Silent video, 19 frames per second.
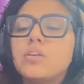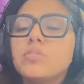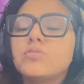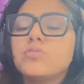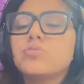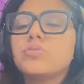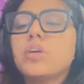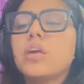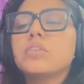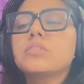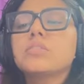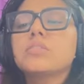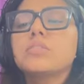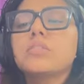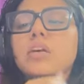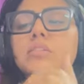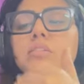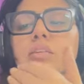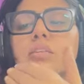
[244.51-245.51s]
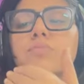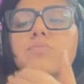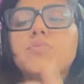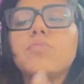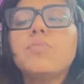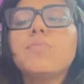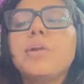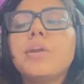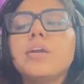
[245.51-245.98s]
So
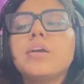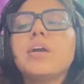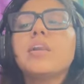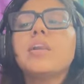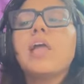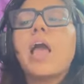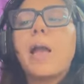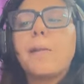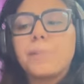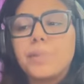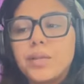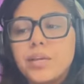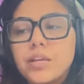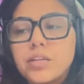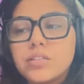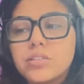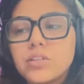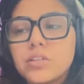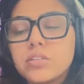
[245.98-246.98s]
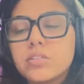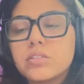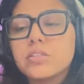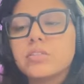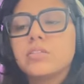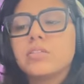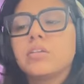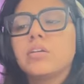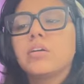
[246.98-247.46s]
successful medical
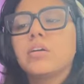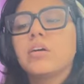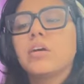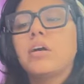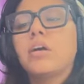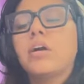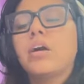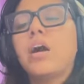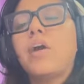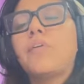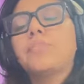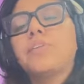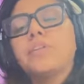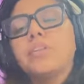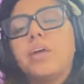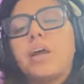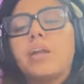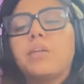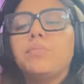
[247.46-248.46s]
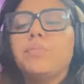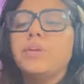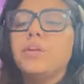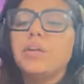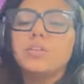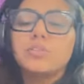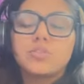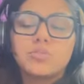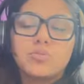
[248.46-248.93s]
applications after that
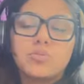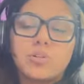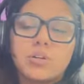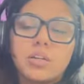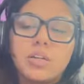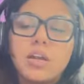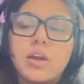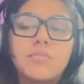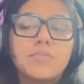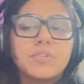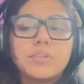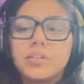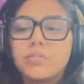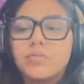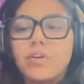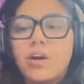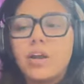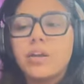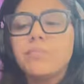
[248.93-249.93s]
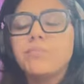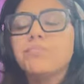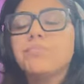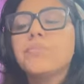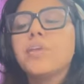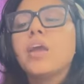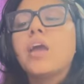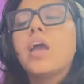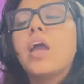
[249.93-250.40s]
began shortly after the war,
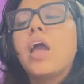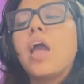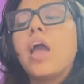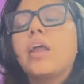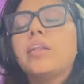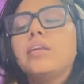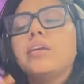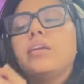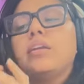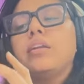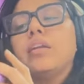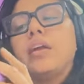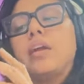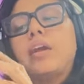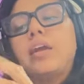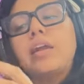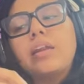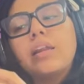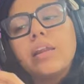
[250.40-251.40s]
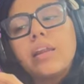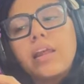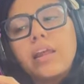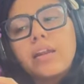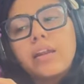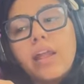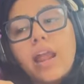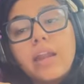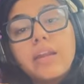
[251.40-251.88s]
and in the
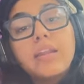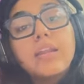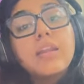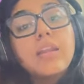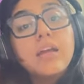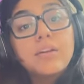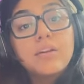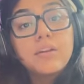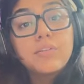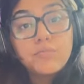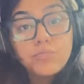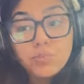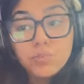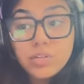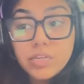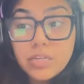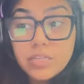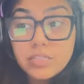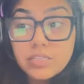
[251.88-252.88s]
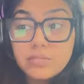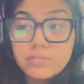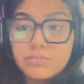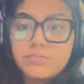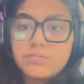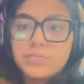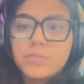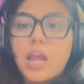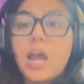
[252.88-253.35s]
1940s,
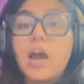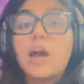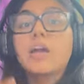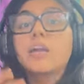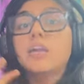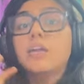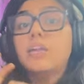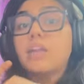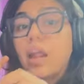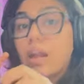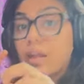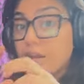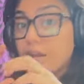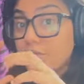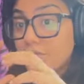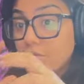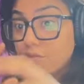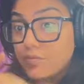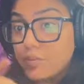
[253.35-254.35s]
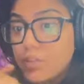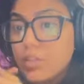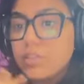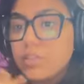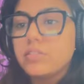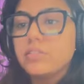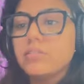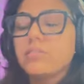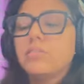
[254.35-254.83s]
early 1950s,